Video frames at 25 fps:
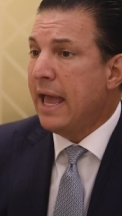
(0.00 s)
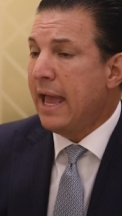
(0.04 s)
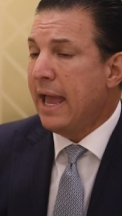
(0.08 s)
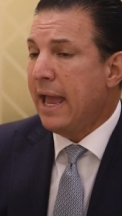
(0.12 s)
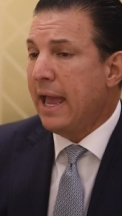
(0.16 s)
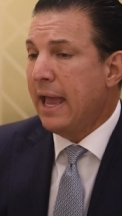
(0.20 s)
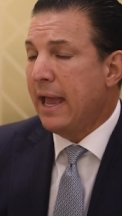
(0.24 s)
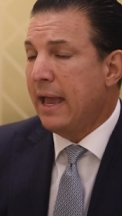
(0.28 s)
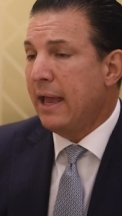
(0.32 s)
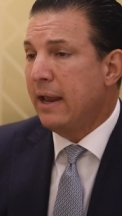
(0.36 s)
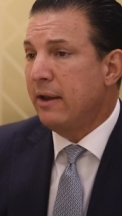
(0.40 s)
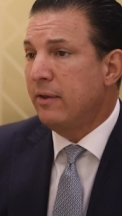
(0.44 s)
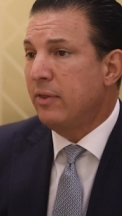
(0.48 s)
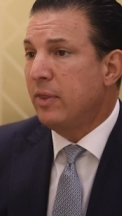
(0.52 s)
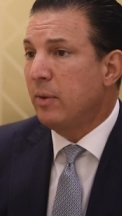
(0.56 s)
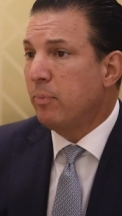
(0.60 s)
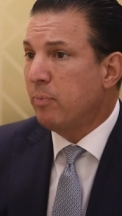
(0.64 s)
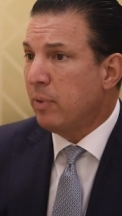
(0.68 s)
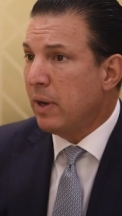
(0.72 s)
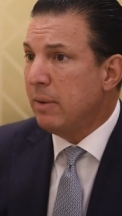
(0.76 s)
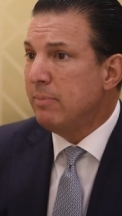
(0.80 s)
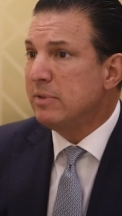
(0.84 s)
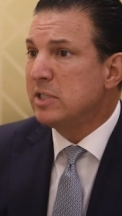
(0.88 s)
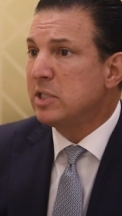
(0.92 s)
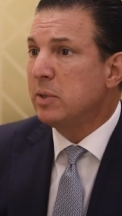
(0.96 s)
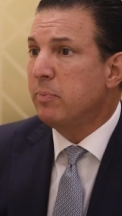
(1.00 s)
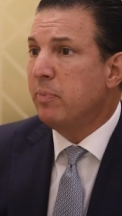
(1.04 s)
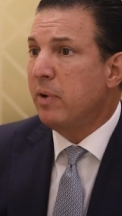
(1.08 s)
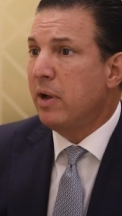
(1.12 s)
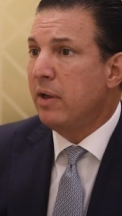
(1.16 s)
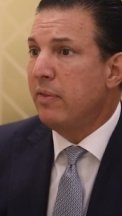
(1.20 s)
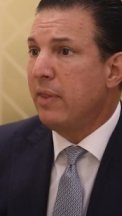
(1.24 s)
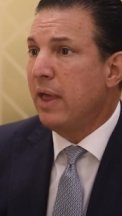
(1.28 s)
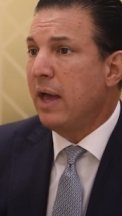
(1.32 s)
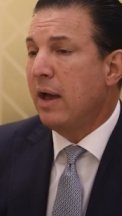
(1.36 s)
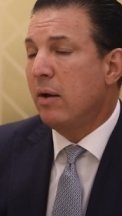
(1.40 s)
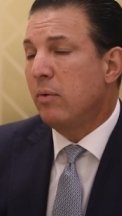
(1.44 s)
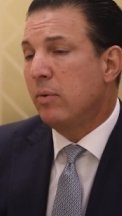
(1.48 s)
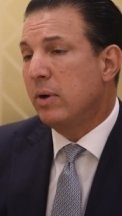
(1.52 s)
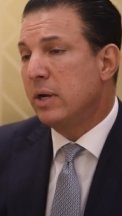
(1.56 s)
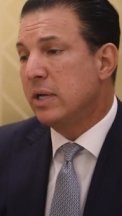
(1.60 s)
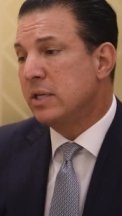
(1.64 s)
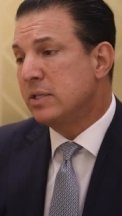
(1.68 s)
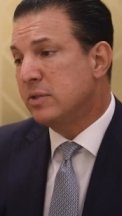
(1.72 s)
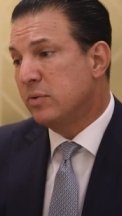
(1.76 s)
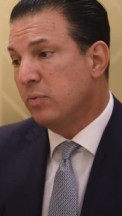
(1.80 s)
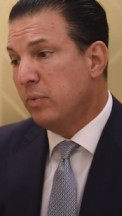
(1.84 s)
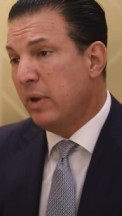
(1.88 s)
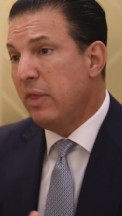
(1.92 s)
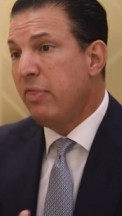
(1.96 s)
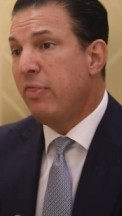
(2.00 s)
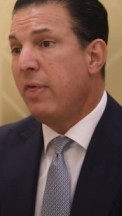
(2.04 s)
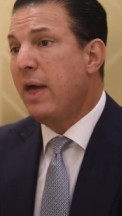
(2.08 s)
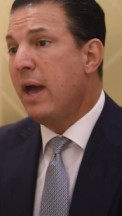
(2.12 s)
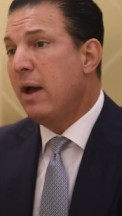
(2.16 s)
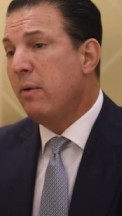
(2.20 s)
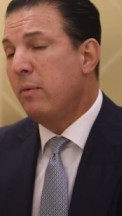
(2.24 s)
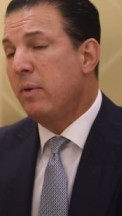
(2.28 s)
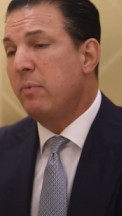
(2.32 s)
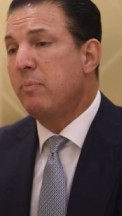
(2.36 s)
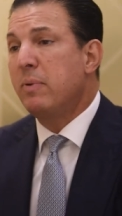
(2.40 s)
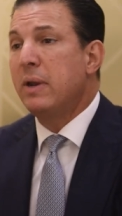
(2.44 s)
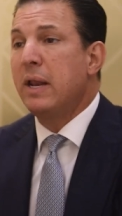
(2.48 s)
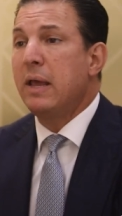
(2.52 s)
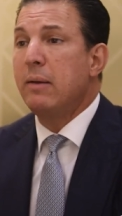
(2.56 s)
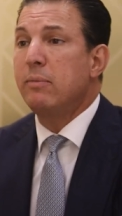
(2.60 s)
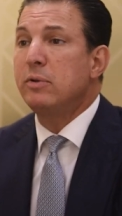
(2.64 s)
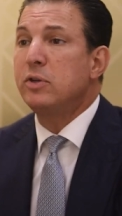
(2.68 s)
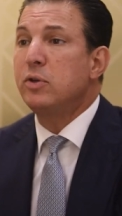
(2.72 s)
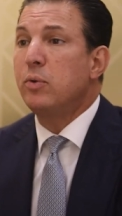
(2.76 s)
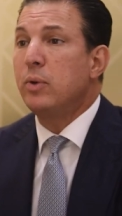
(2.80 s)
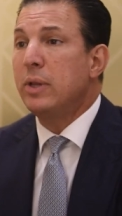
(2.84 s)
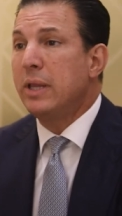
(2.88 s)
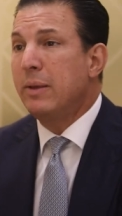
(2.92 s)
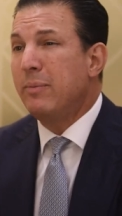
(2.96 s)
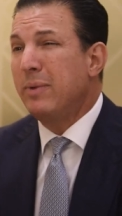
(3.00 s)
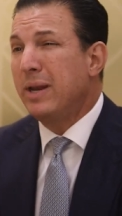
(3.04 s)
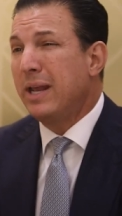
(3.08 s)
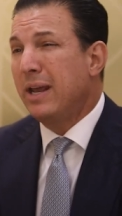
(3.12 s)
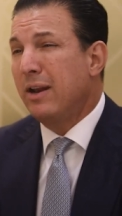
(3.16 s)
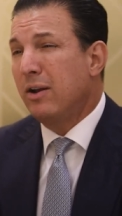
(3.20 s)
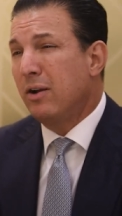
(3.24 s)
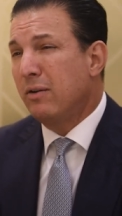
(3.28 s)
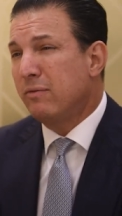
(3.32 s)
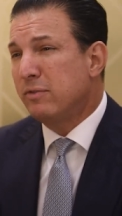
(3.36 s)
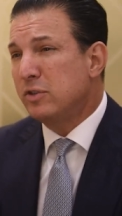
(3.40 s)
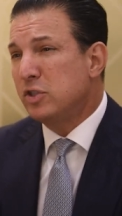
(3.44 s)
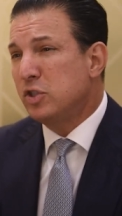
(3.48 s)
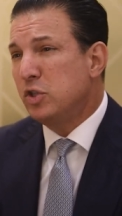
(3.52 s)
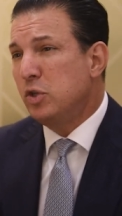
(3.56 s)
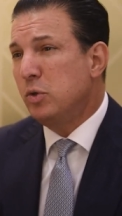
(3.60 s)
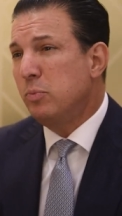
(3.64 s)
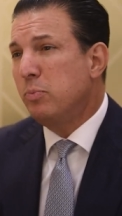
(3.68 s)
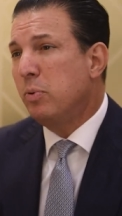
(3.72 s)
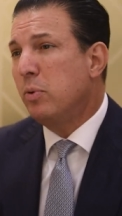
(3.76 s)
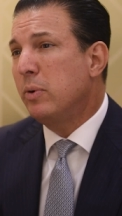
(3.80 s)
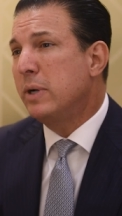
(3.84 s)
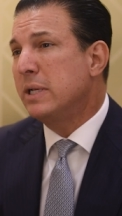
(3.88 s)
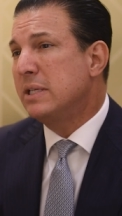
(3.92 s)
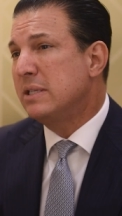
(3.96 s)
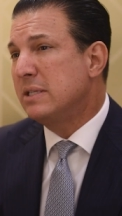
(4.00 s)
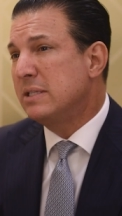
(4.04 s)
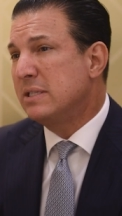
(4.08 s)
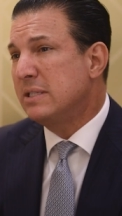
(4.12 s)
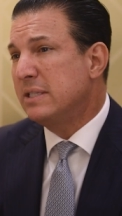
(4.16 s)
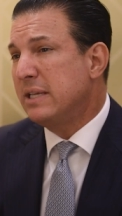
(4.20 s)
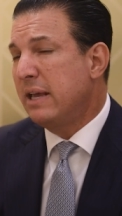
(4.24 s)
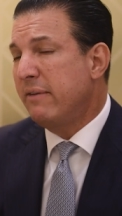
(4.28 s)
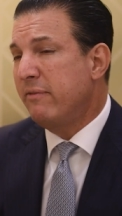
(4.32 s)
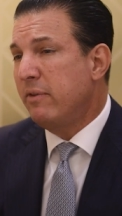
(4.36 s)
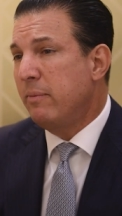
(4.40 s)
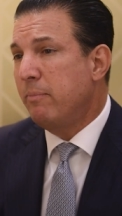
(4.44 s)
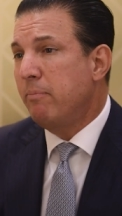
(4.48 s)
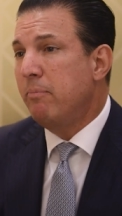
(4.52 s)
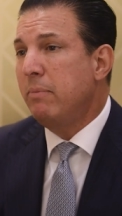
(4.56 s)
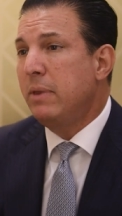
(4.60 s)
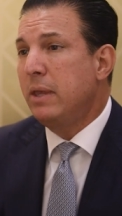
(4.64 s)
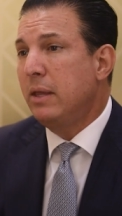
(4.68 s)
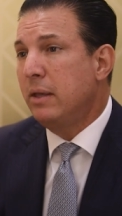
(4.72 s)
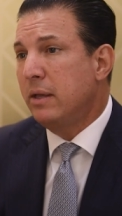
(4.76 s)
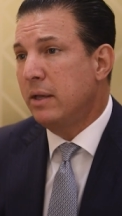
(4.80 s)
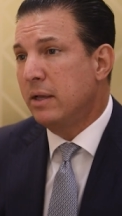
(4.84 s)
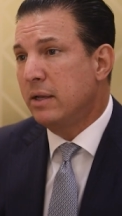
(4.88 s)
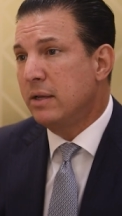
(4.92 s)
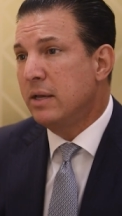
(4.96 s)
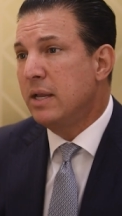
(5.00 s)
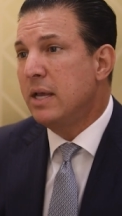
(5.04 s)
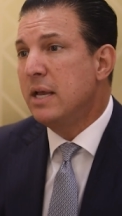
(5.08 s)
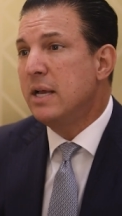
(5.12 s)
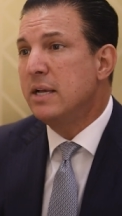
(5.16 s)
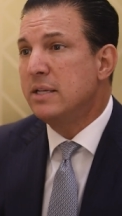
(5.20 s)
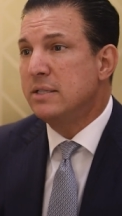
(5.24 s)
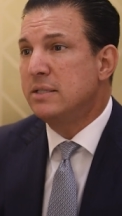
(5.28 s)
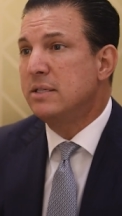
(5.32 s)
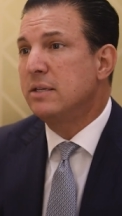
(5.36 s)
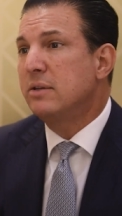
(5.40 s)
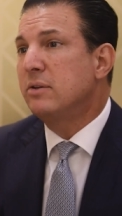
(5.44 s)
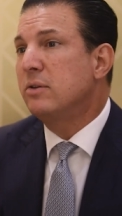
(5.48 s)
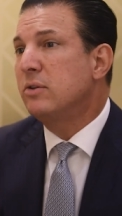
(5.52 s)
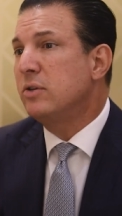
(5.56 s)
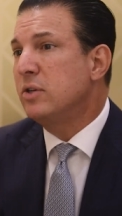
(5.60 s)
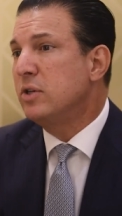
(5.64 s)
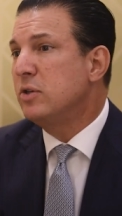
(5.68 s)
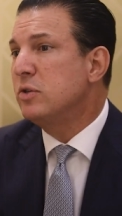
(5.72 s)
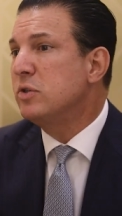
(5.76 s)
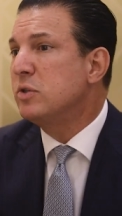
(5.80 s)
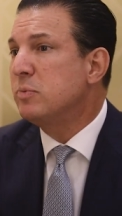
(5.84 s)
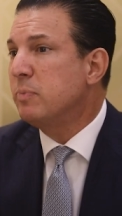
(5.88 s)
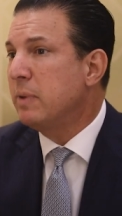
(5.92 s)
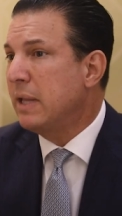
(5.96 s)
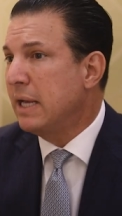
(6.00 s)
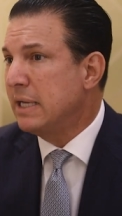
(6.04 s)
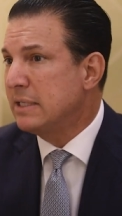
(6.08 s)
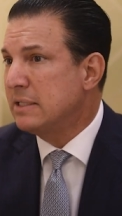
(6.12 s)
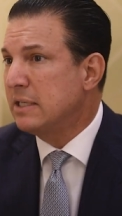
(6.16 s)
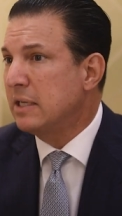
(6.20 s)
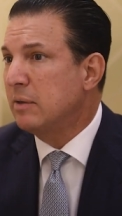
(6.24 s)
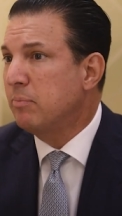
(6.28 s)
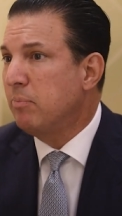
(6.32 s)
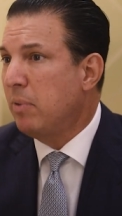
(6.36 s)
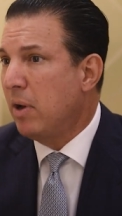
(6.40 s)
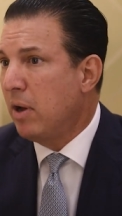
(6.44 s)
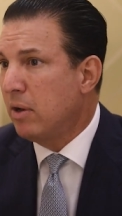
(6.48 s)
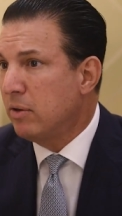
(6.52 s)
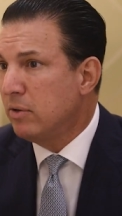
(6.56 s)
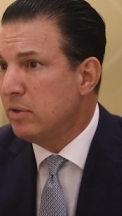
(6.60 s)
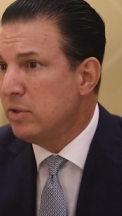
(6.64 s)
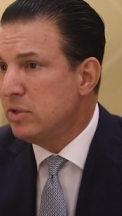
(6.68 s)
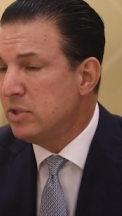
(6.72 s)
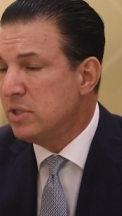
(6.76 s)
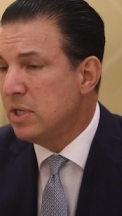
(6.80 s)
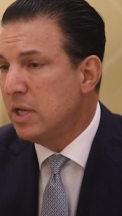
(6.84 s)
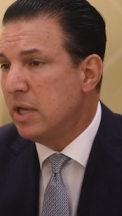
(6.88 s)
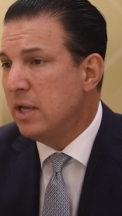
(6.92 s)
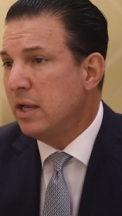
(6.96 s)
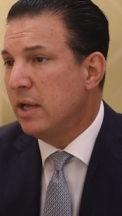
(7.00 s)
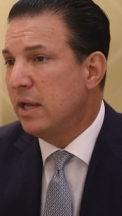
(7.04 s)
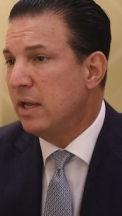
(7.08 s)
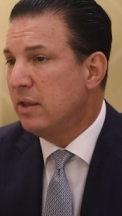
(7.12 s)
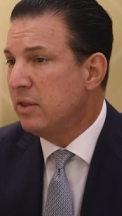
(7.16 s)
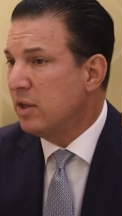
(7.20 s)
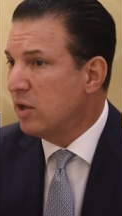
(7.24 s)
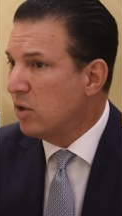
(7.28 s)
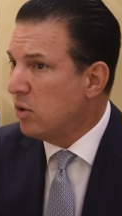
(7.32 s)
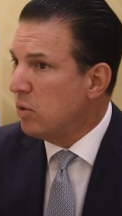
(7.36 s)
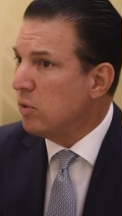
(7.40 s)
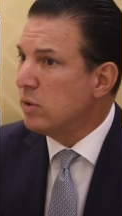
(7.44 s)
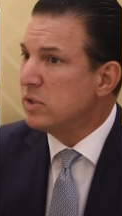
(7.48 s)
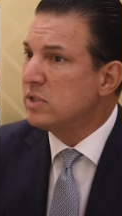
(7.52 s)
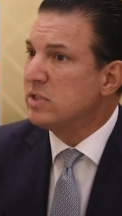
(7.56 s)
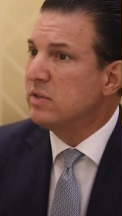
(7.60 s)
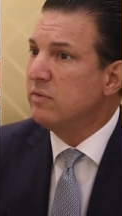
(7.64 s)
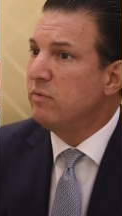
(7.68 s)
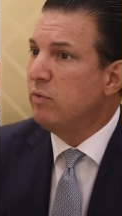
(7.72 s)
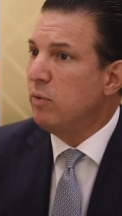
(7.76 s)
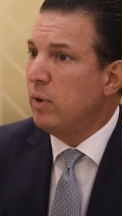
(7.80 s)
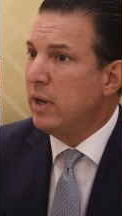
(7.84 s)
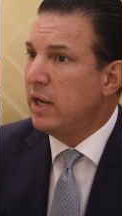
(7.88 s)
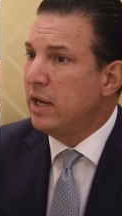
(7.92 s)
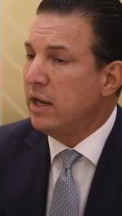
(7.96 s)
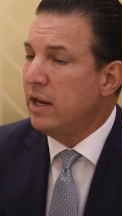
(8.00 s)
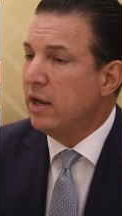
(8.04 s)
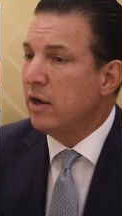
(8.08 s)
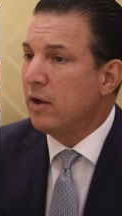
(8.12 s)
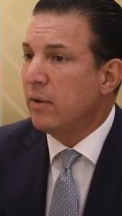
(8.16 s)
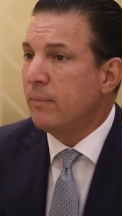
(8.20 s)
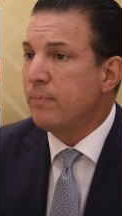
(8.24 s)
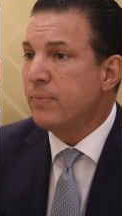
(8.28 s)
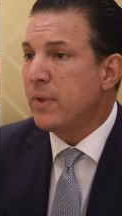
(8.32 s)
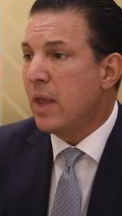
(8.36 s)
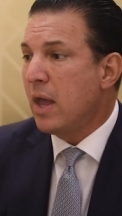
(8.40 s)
And the premise upon that was, with that, we've been able to eliminate over 2.7 million single-use plastic bottles in the course of 1 year.